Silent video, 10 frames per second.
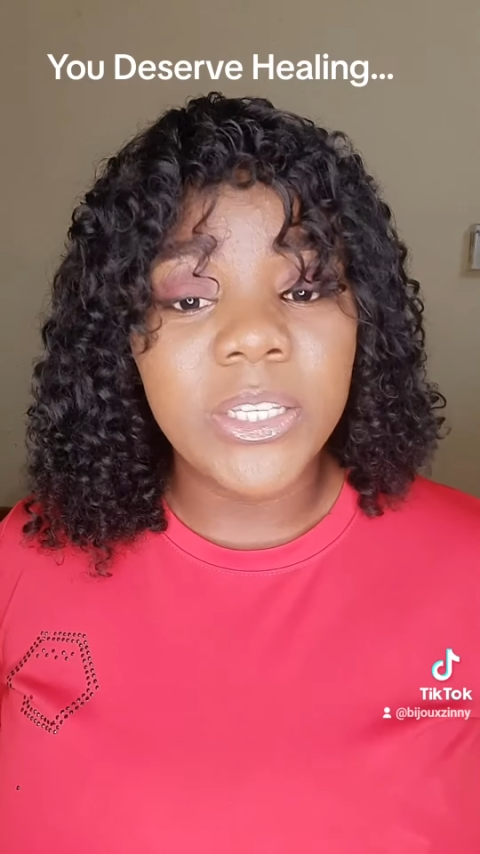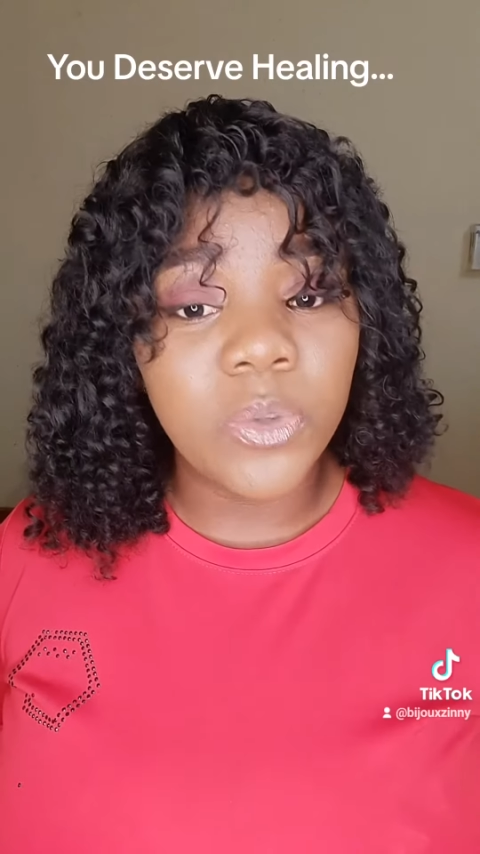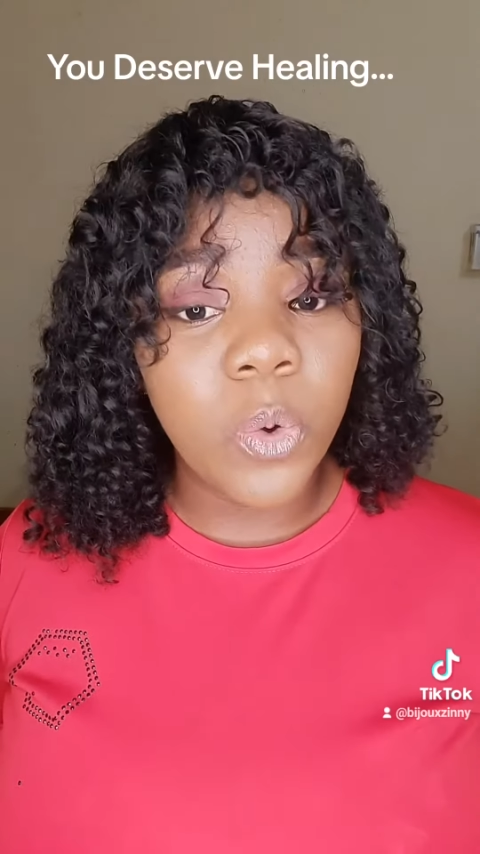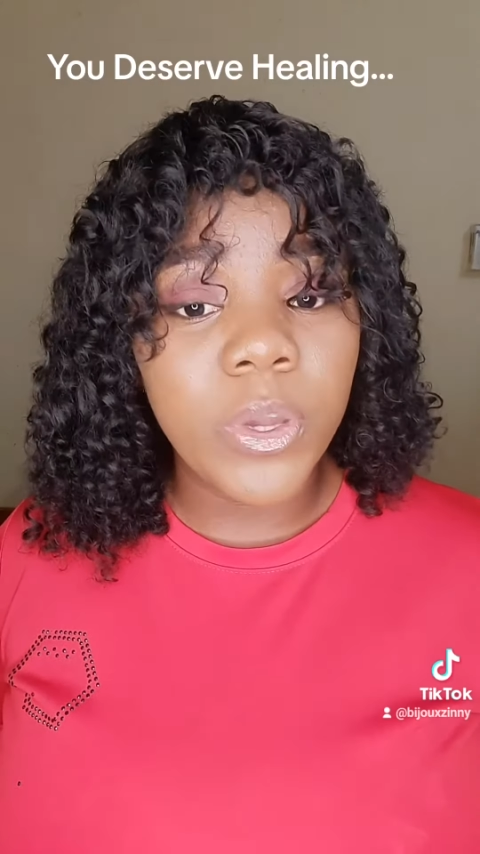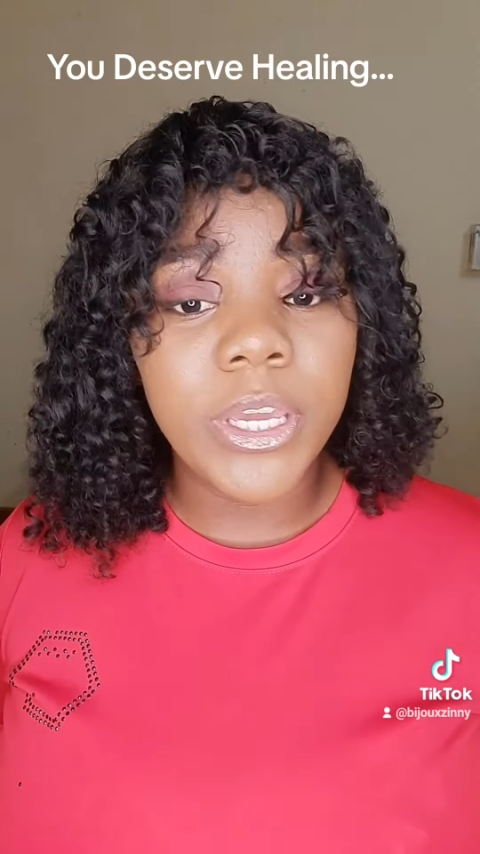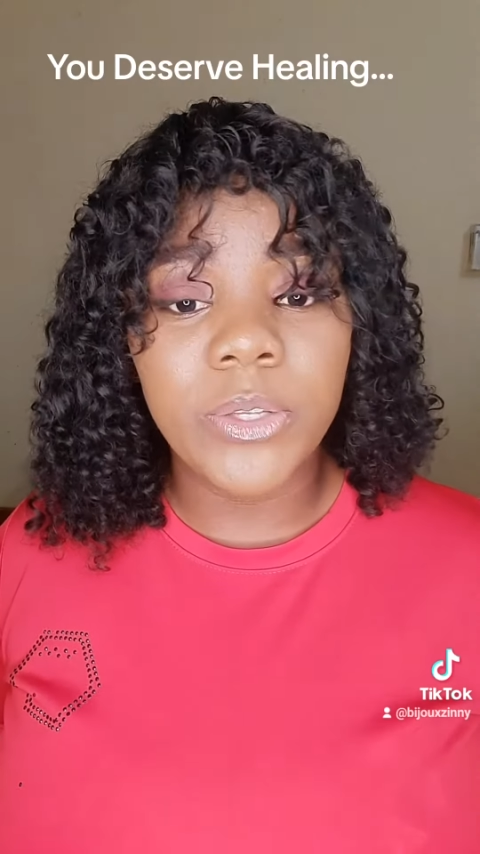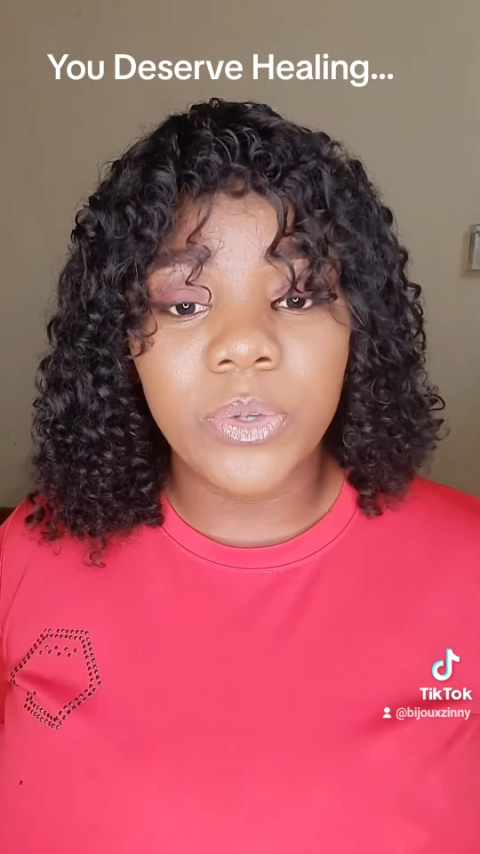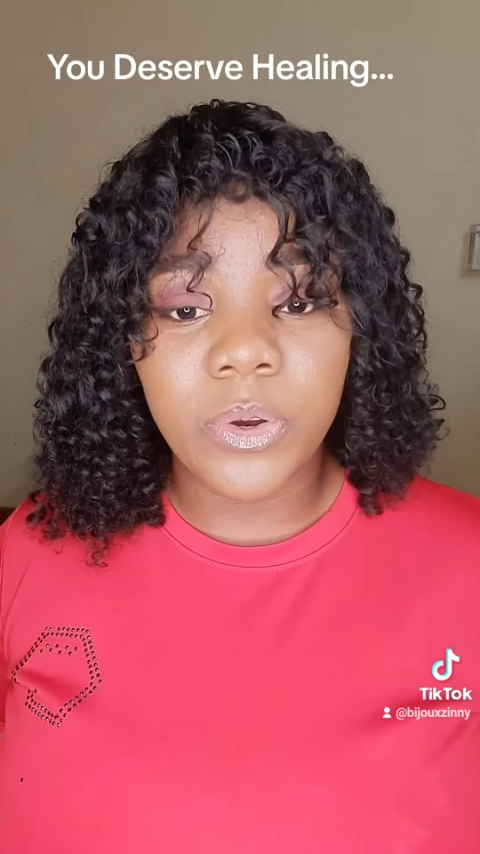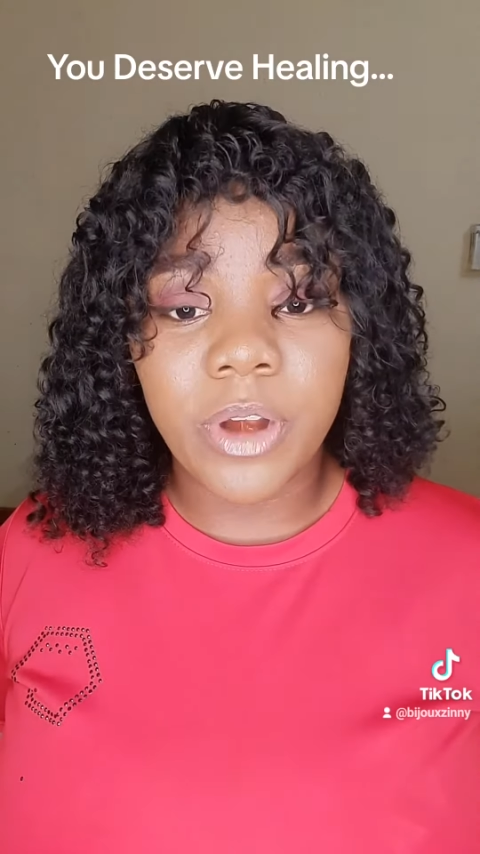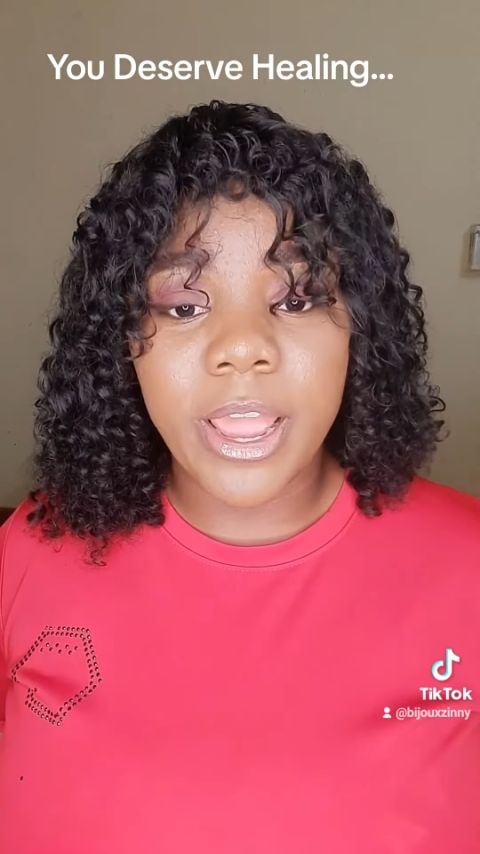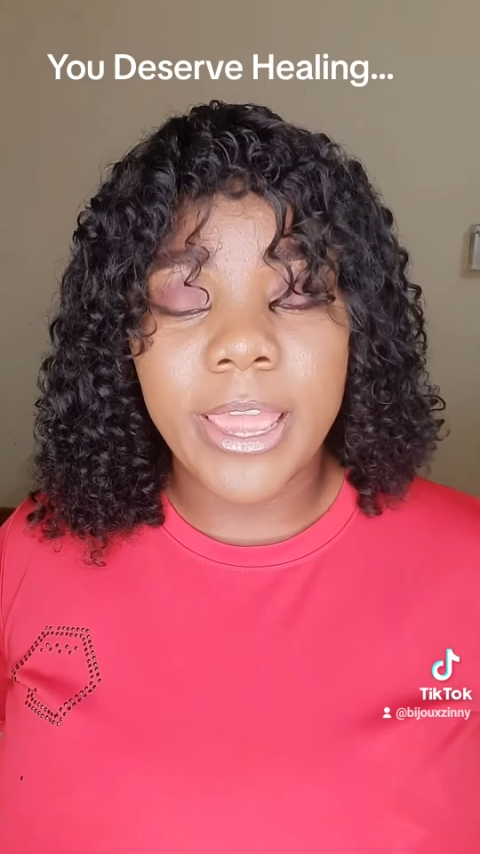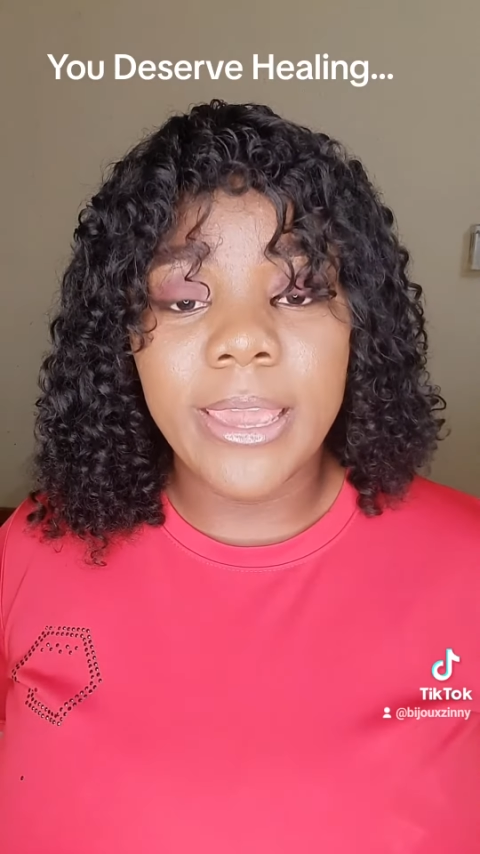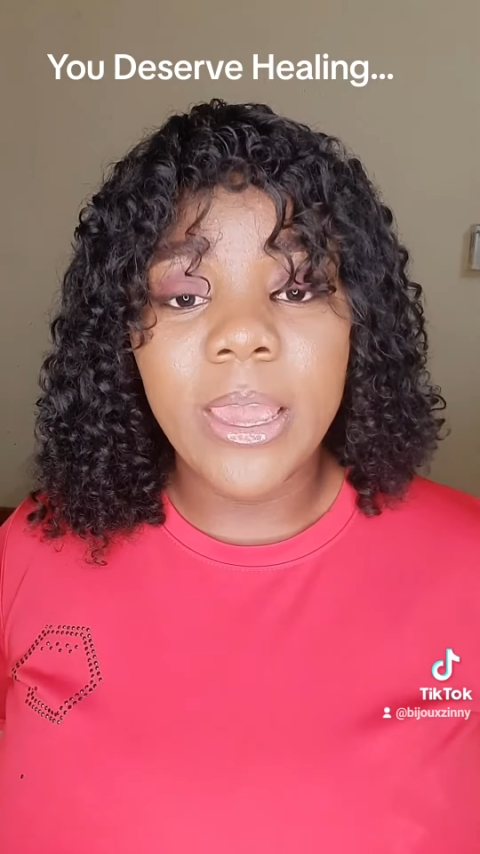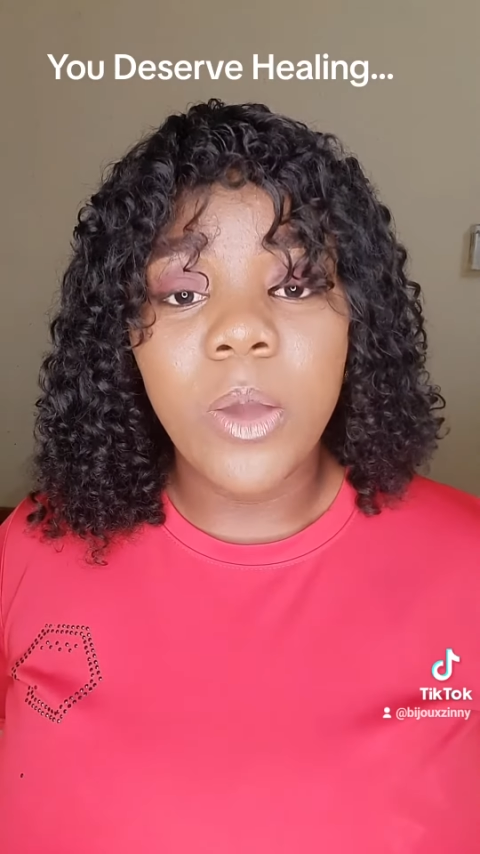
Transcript: is okay to cry